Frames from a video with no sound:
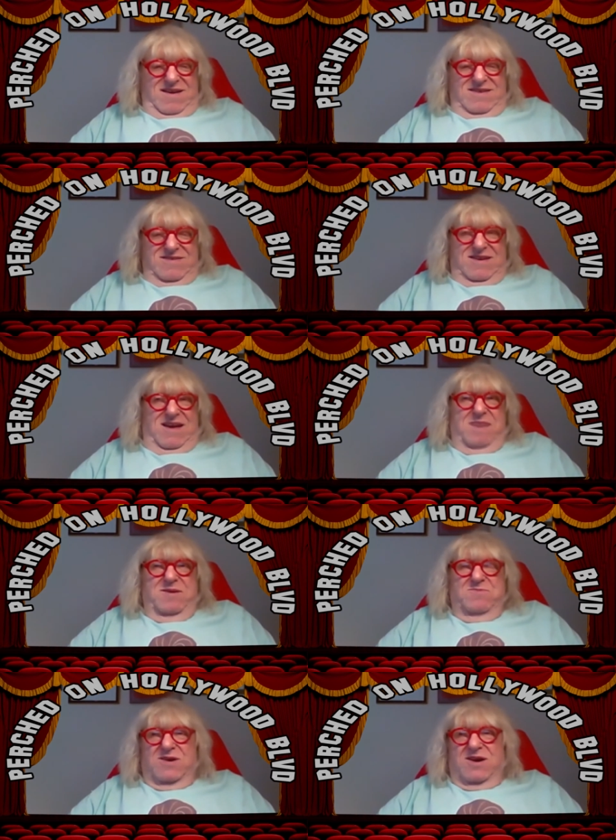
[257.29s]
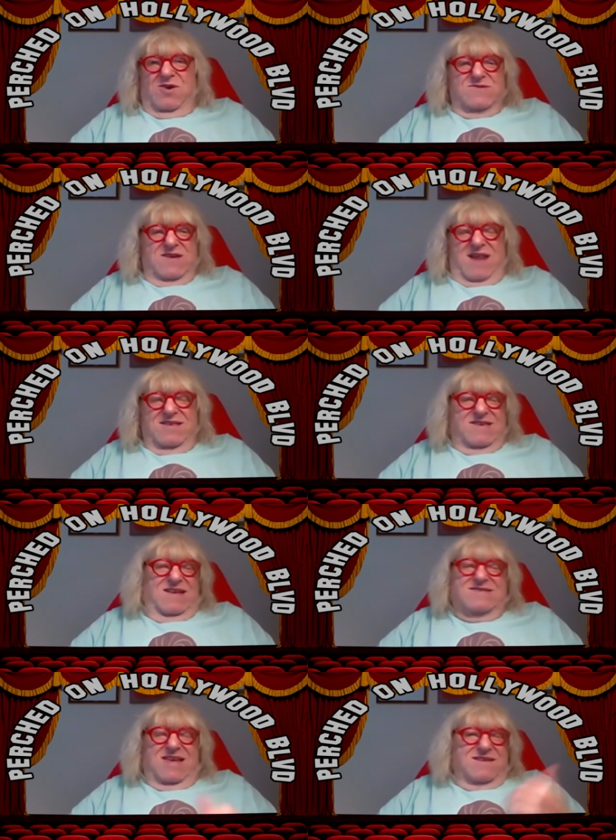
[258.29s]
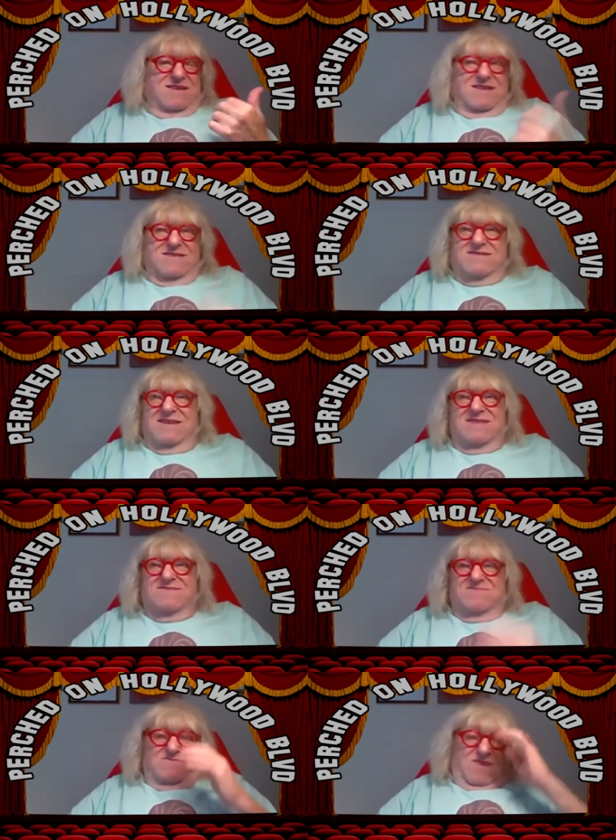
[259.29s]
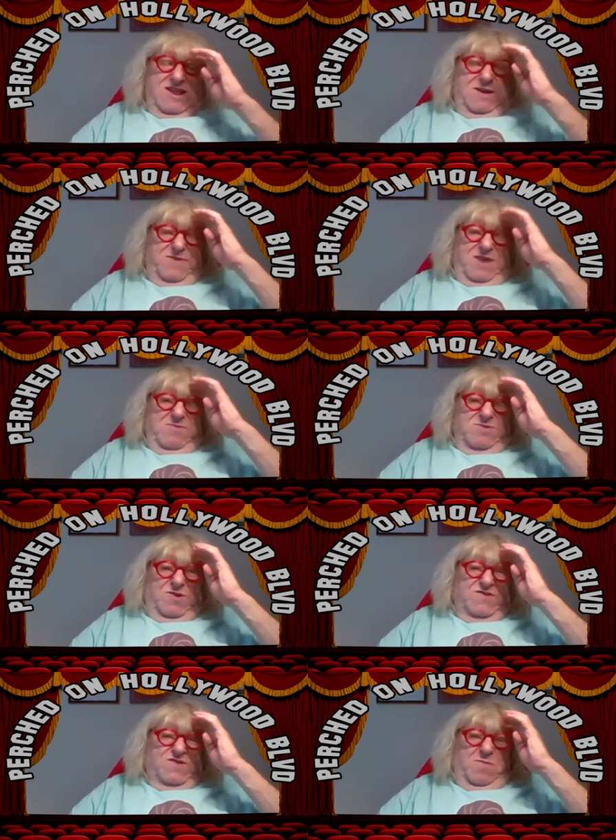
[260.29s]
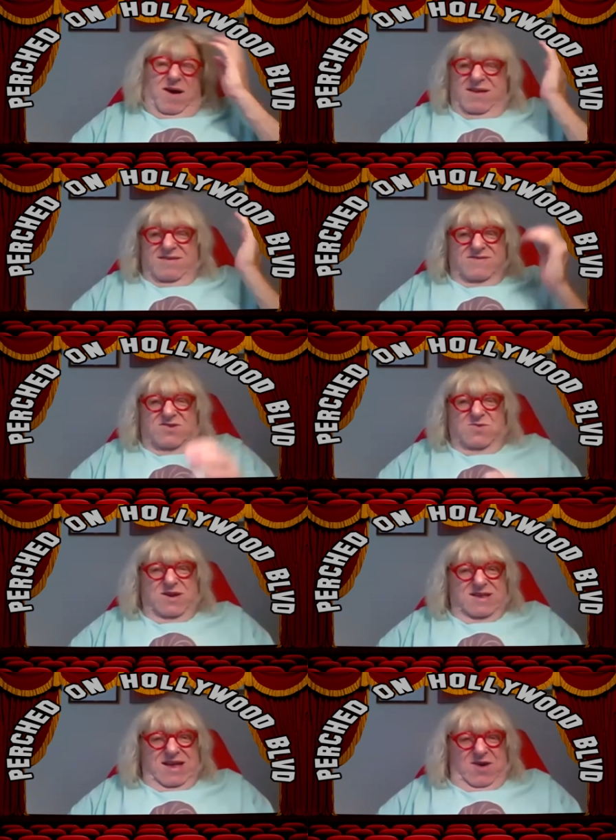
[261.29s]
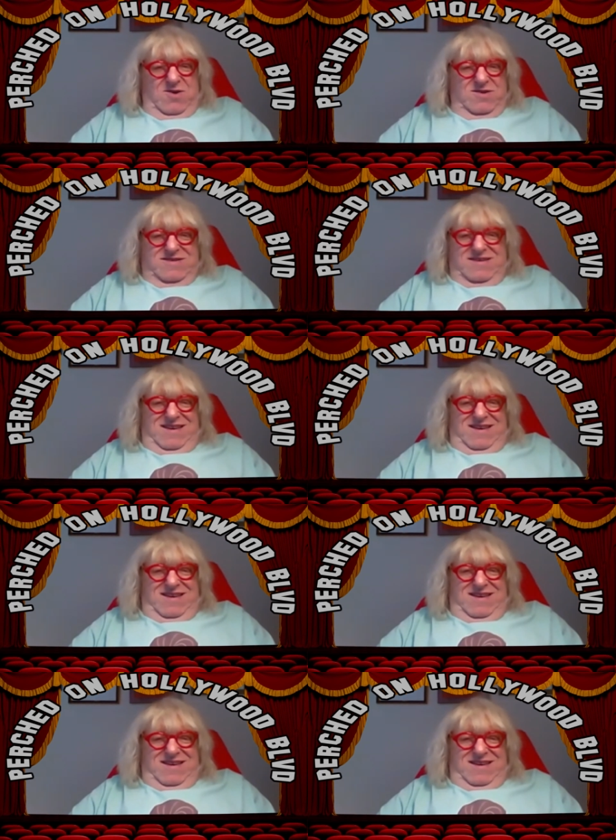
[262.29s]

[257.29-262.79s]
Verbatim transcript: the, I mean what goes on it's it's like it's it's right up there with what Joe Biden's doing now it's,